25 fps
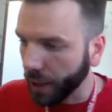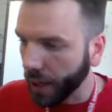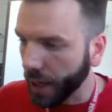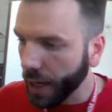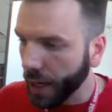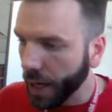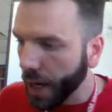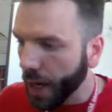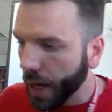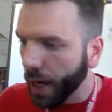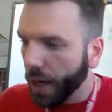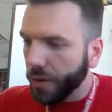
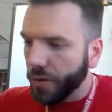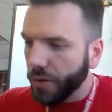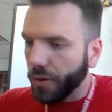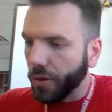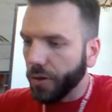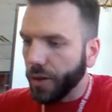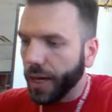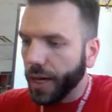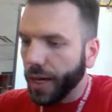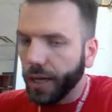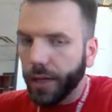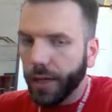Okay, so
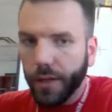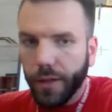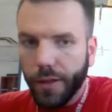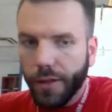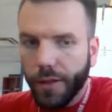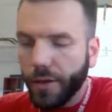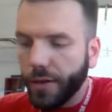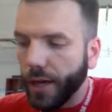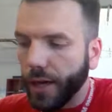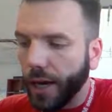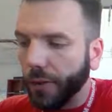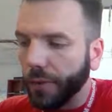then
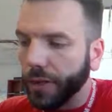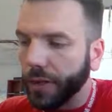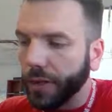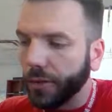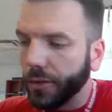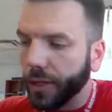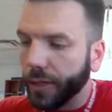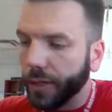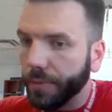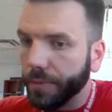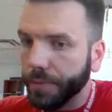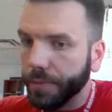this is how we
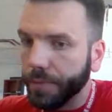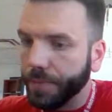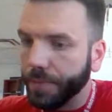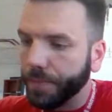do it.